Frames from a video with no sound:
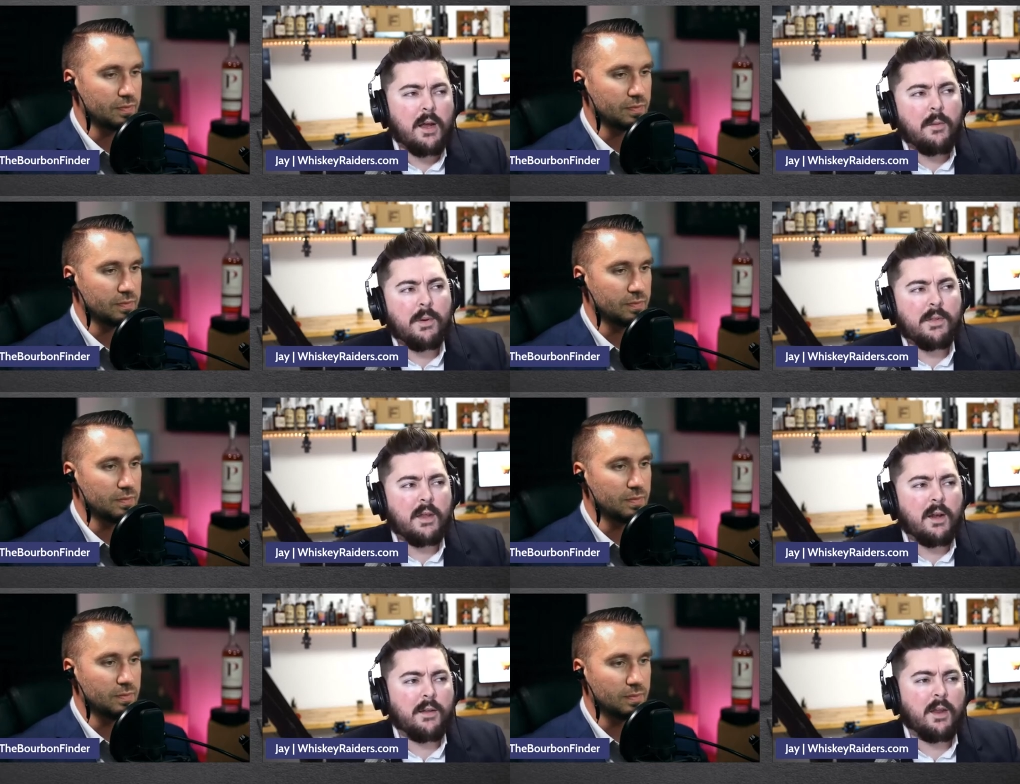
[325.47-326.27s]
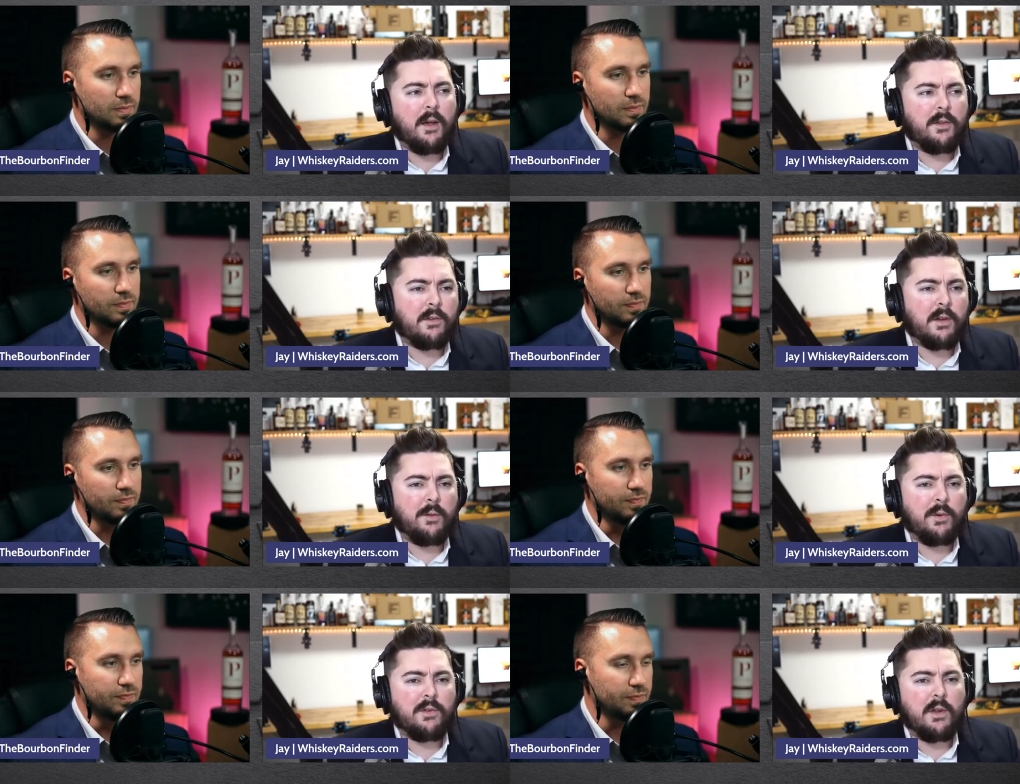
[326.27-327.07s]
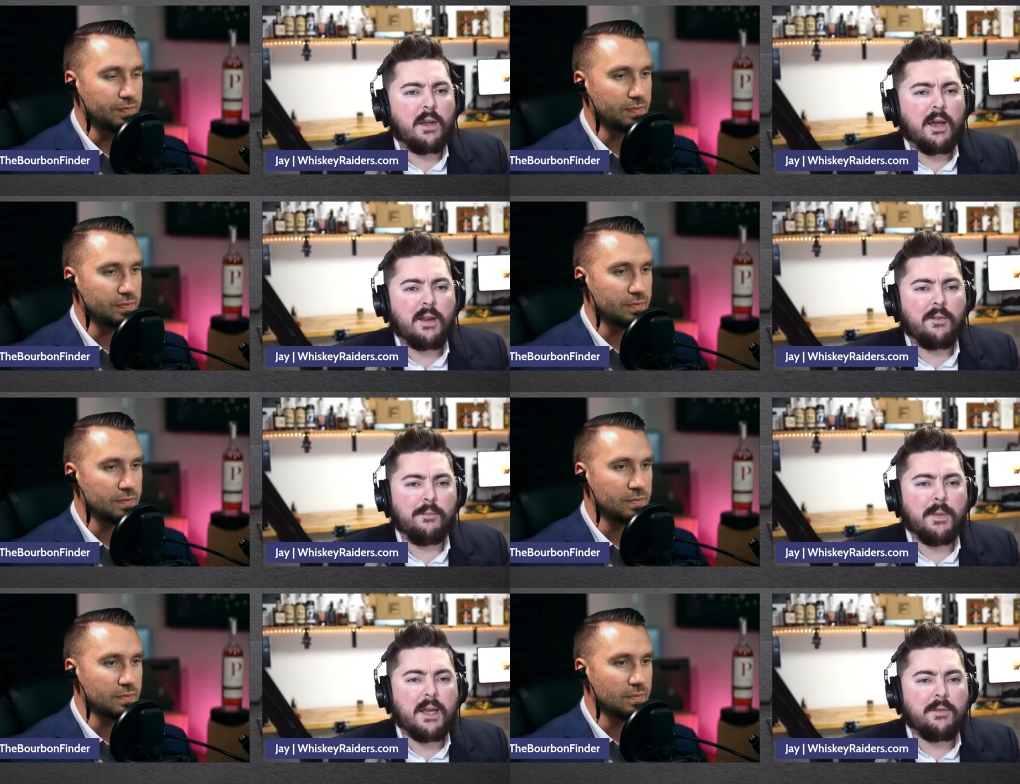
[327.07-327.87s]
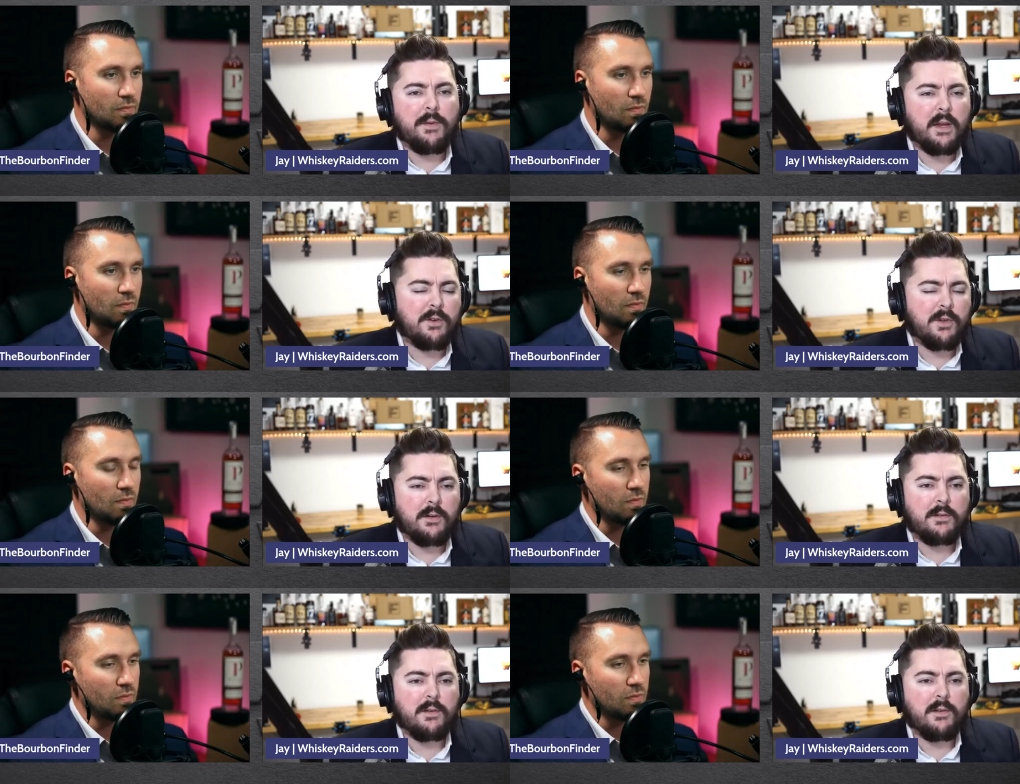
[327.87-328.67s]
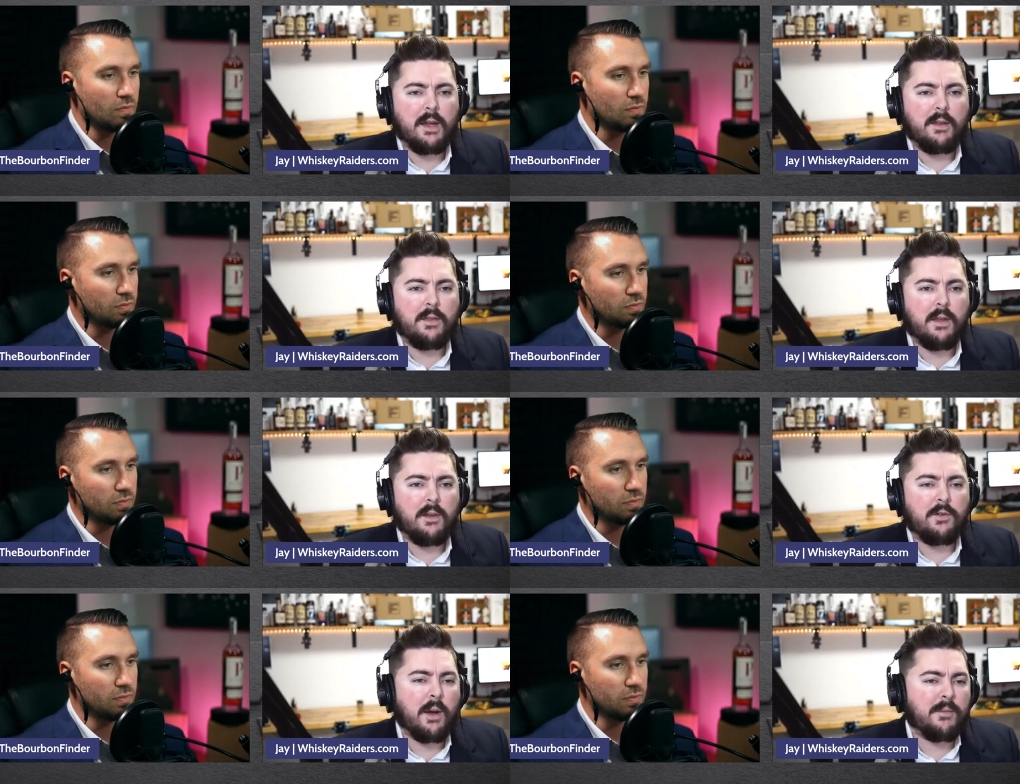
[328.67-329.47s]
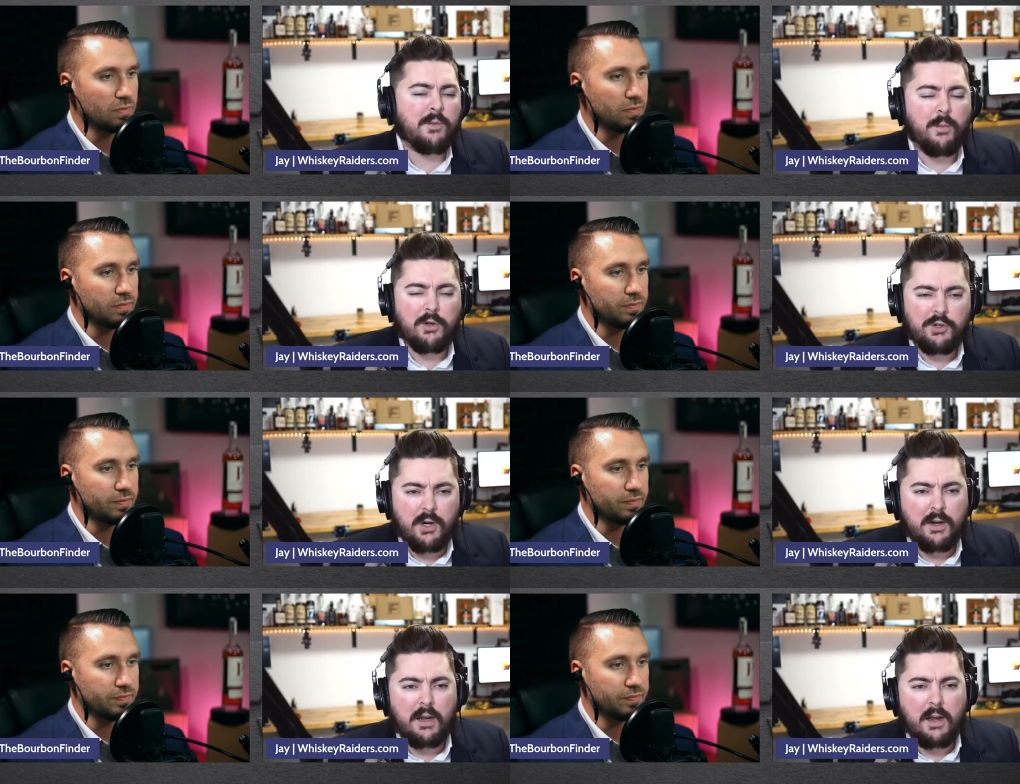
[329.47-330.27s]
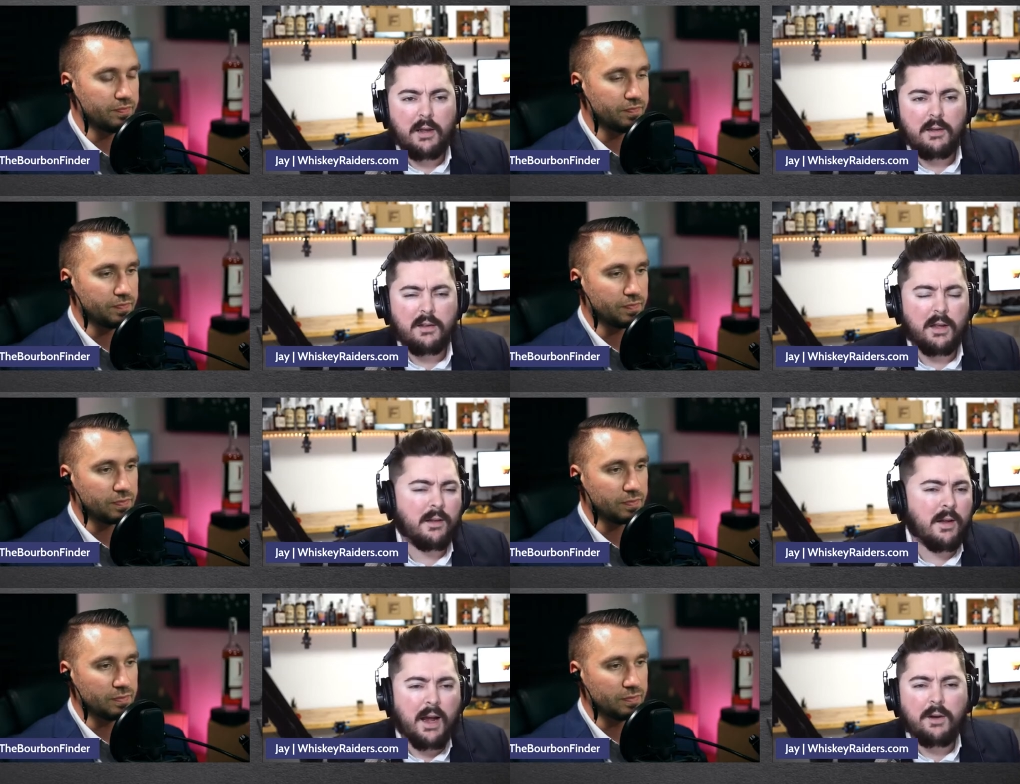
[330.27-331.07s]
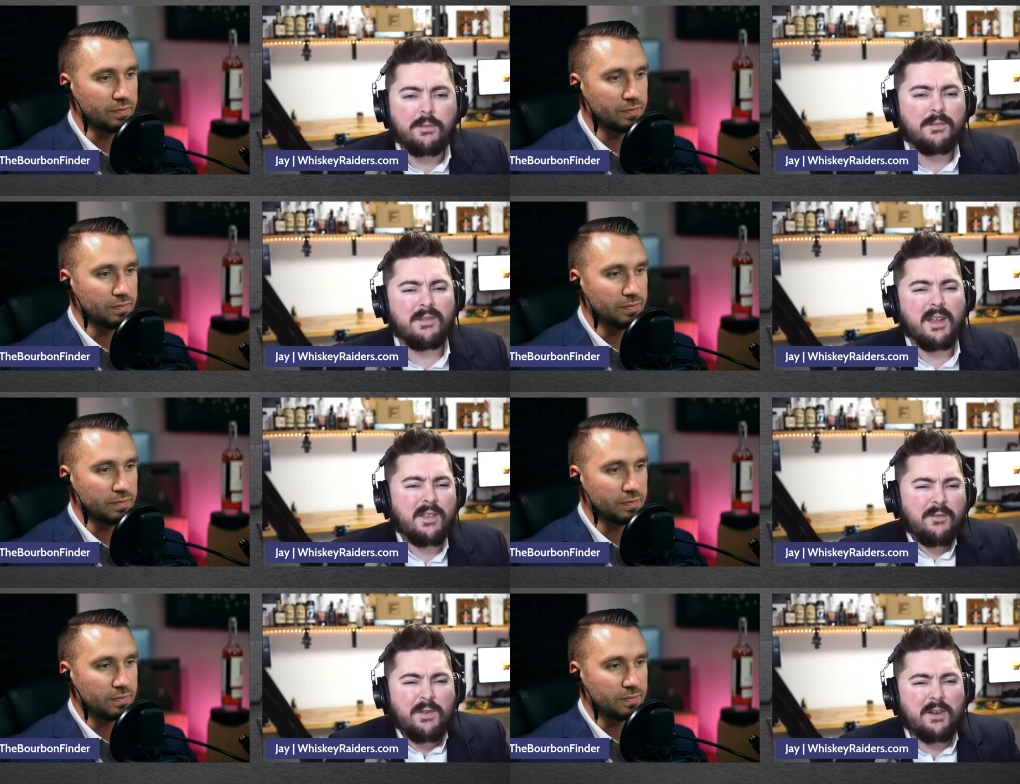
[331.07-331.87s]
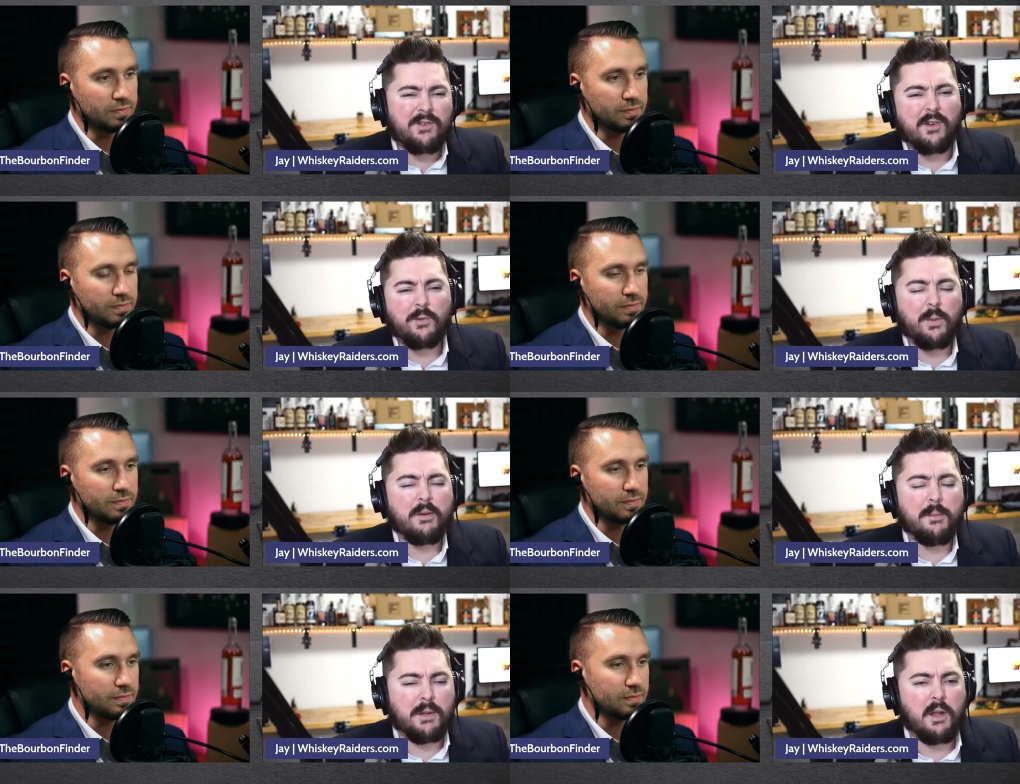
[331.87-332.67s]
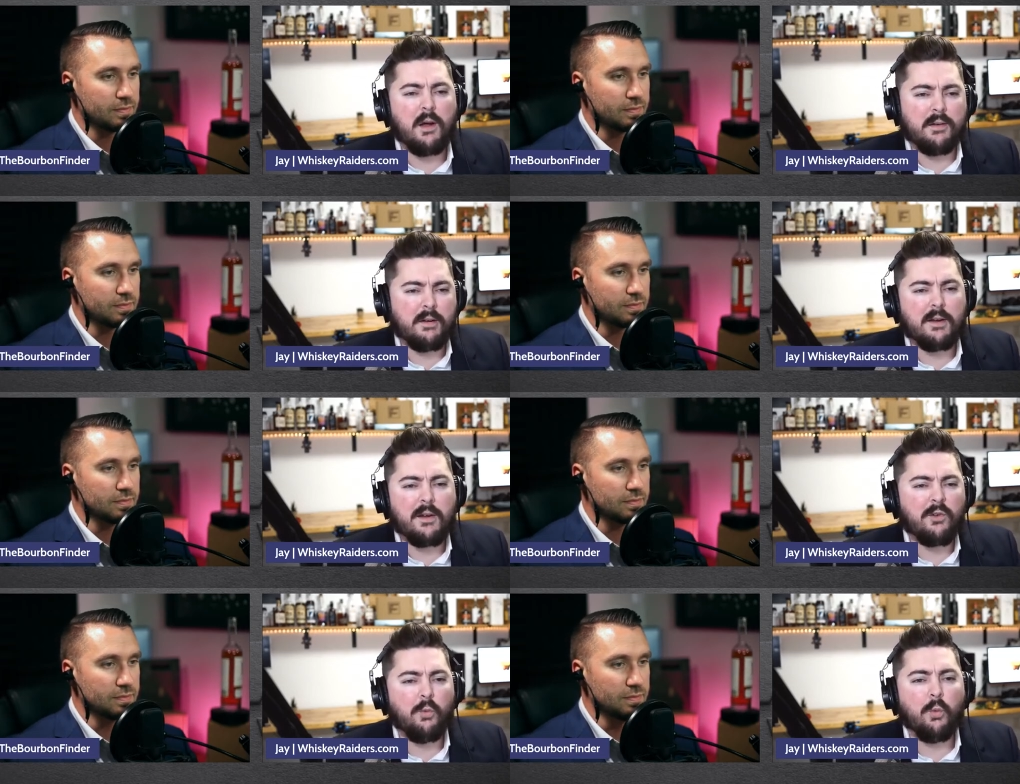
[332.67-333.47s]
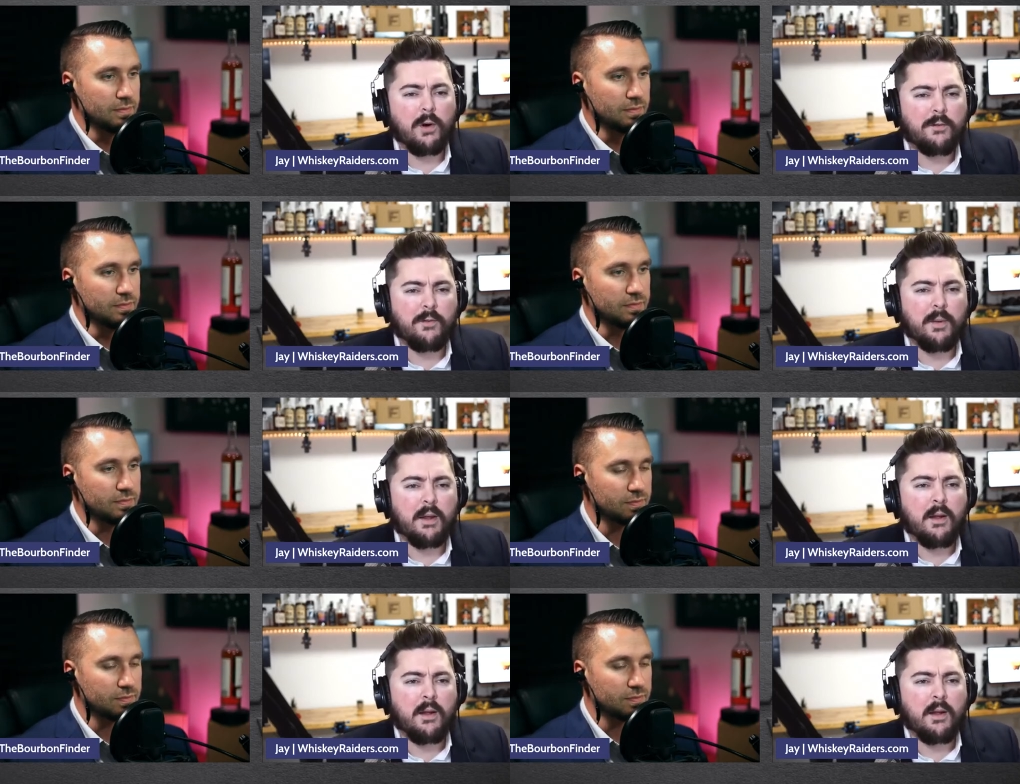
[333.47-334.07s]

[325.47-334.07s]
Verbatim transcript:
Speaker 1: But then on the other side, we're seeing kind of meek finishes, like the Thomas Moore Chardonnay. Like I don't like the finish doesn't really belong. Like it doesn't work for me.